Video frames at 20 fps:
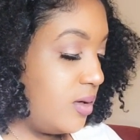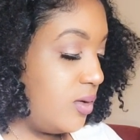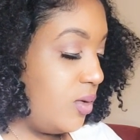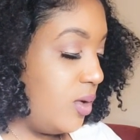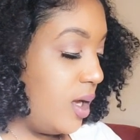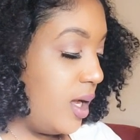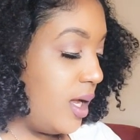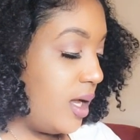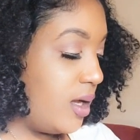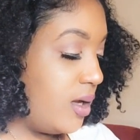
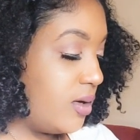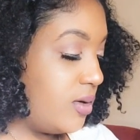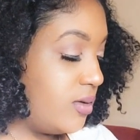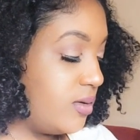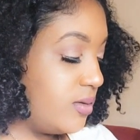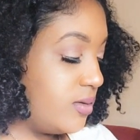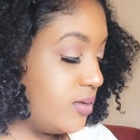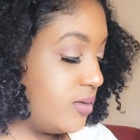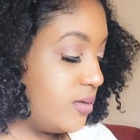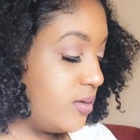Wow.
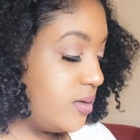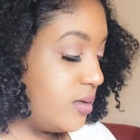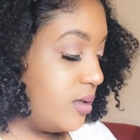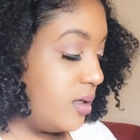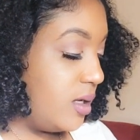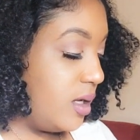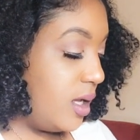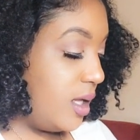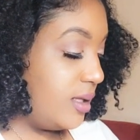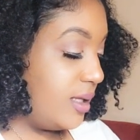
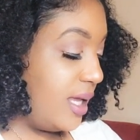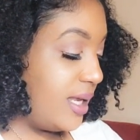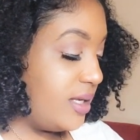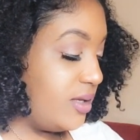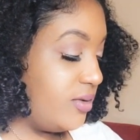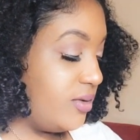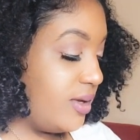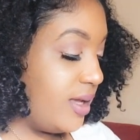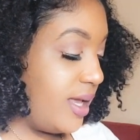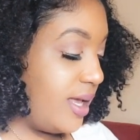A lot
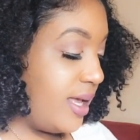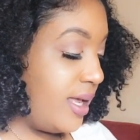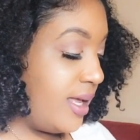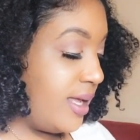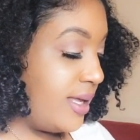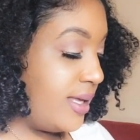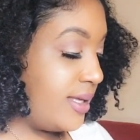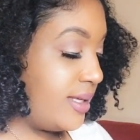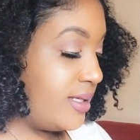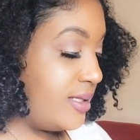of you
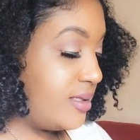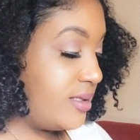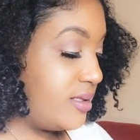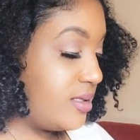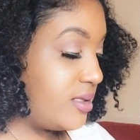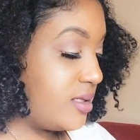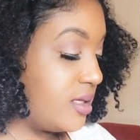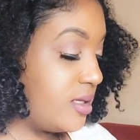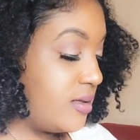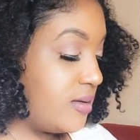
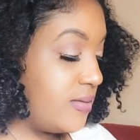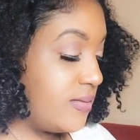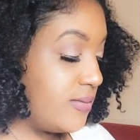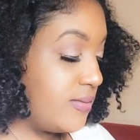guys